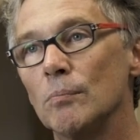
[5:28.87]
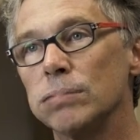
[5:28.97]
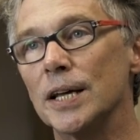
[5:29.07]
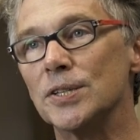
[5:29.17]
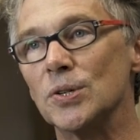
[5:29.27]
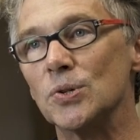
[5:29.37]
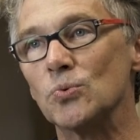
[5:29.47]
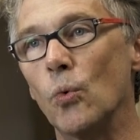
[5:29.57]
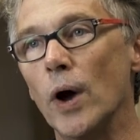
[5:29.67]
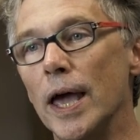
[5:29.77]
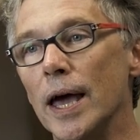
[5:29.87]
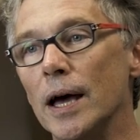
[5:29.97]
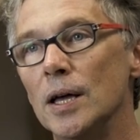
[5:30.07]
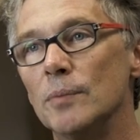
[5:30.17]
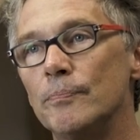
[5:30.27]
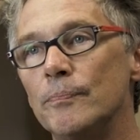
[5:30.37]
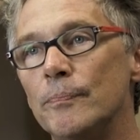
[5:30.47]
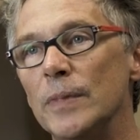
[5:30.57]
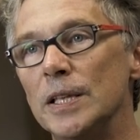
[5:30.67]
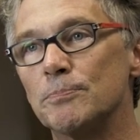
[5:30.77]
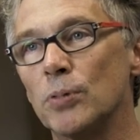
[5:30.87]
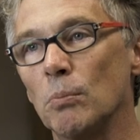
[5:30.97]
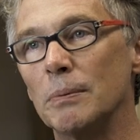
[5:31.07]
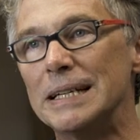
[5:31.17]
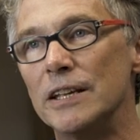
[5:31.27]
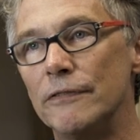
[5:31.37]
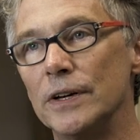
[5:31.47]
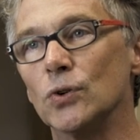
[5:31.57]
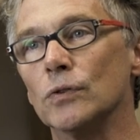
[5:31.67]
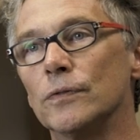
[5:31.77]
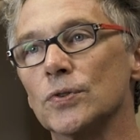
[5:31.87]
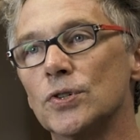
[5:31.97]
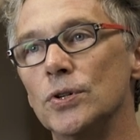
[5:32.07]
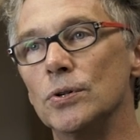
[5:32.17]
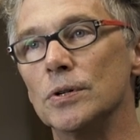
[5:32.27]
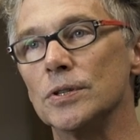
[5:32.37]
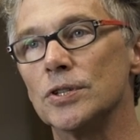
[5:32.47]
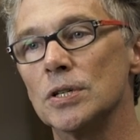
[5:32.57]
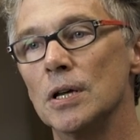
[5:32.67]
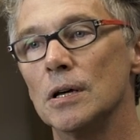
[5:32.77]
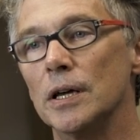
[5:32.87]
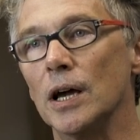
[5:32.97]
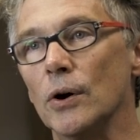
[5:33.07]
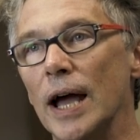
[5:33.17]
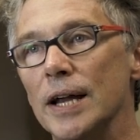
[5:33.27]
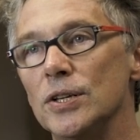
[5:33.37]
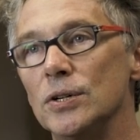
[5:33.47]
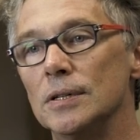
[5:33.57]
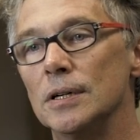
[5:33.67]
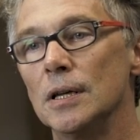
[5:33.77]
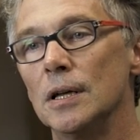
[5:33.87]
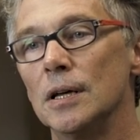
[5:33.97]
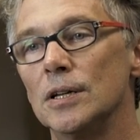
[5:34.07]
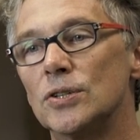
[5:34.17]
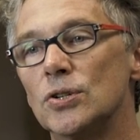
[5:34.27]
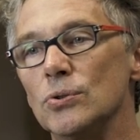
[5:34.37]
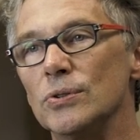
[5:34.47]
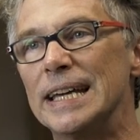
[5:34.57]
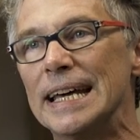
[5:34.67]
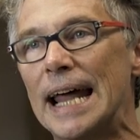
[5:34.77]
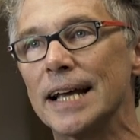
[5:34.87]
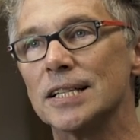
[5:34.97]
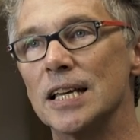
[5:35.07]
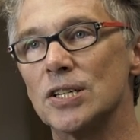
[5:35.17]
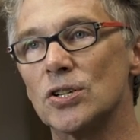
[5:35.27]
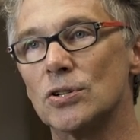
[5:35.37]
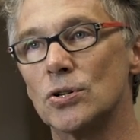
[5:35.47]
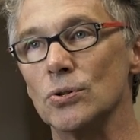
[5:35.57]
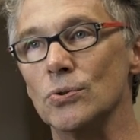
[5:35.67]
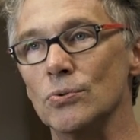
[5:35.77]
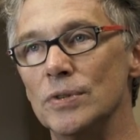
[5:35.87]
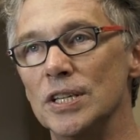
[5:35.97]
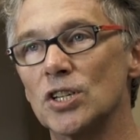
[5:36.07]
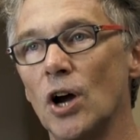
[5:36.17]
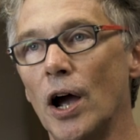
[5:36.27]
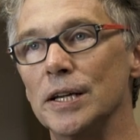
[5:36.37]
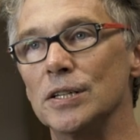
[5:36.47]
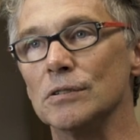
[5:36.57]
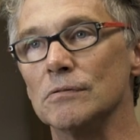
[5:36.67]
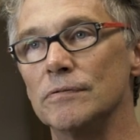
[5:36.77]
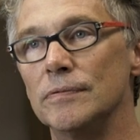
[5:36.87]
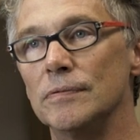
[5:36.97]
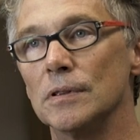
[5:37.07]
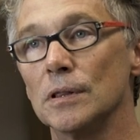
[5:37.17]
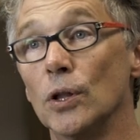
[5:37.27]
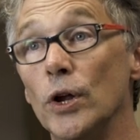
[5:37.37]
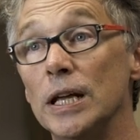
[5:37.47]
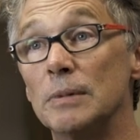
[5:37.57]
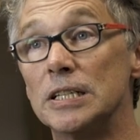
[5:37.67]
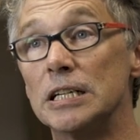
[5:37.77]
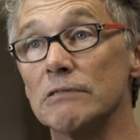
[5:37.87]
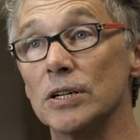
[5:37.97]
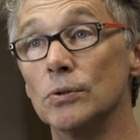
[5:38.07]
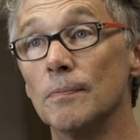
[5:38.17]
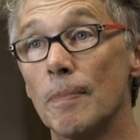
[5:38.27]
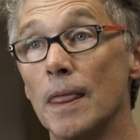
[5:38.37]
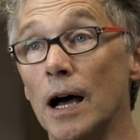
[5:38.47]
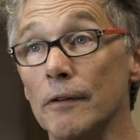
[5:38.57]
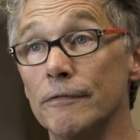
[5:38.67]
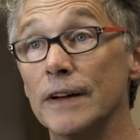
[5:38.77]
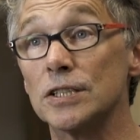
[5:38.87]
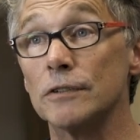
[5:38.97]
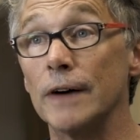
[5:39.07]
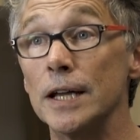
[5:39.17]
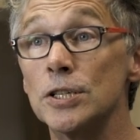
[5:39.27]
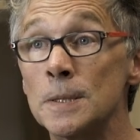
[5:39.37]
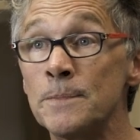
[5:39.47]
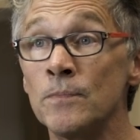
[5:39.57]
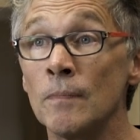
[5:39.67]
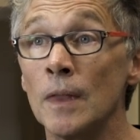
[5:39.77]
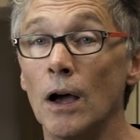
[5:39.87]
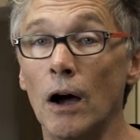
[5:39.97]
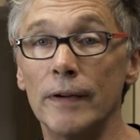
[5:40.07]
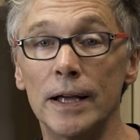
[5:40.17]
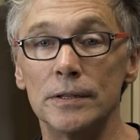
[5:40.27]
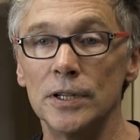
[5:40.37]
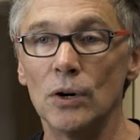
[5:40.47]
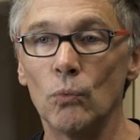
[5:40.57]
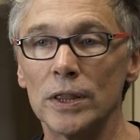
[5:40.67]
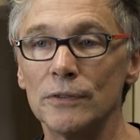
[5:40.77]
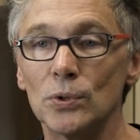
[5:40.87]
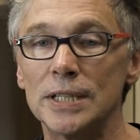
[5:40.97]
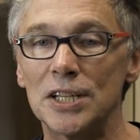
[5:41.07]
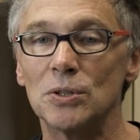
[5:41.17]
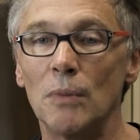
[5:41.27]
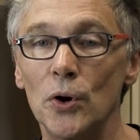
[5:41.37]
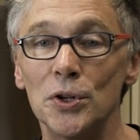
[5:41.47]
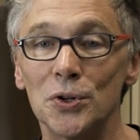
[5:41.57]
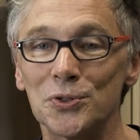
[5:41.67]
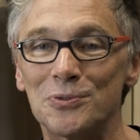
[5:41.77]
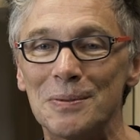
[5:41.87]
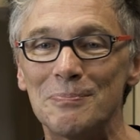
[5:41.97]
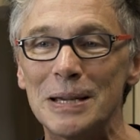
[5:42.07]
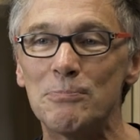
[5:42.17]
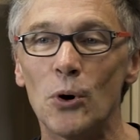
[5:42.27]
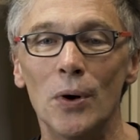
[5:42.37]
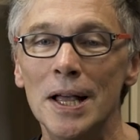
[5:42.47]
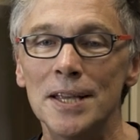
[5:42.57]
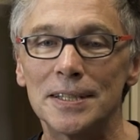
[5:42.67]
places where it's probably difficult for students, you know, to get access to this kind of learning material face to face. I've had, you know, wonderful testimonials from people